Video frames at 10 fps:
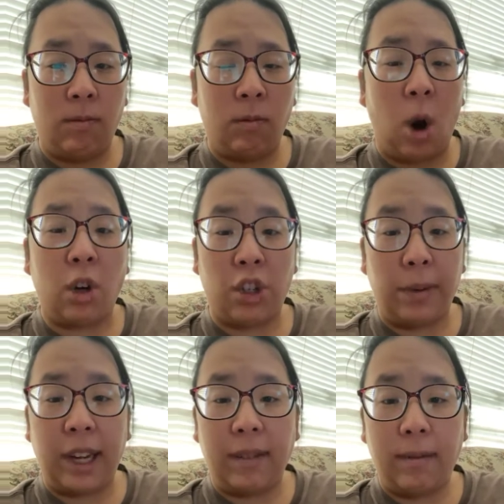
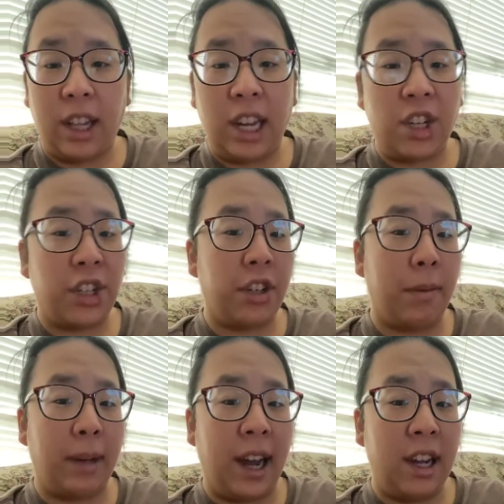wrongdoing, and they just turn
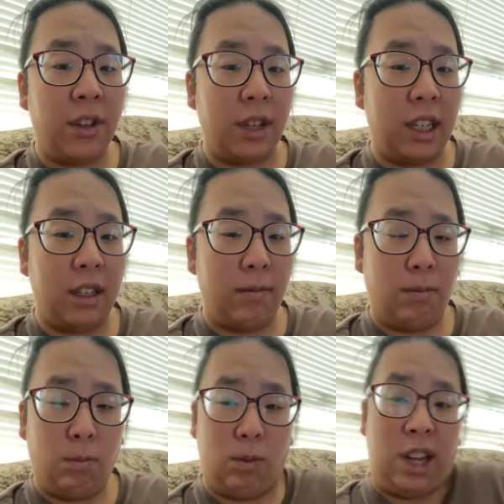a blind eye to it.
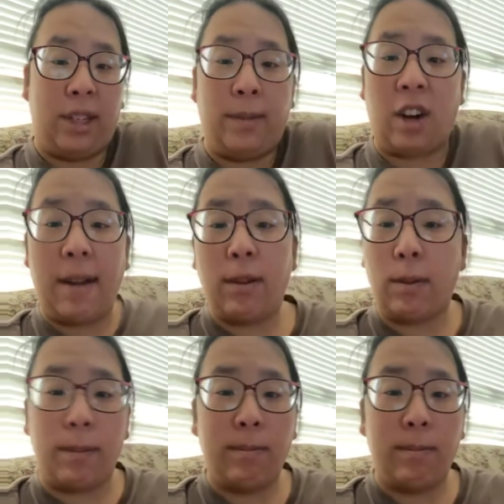Unsubscribe from them.